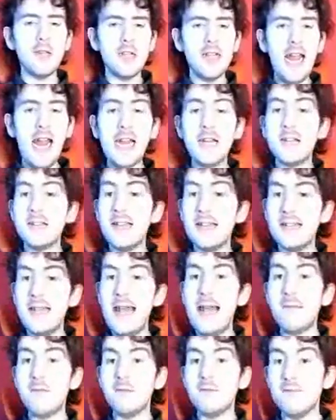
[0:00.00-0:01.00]
the changes they
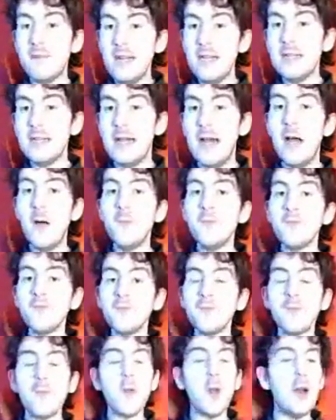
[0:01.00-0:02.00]
did was Rita,
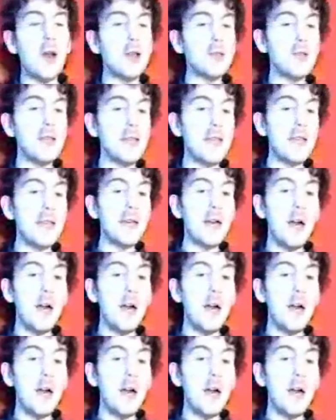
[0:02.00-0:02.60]
because if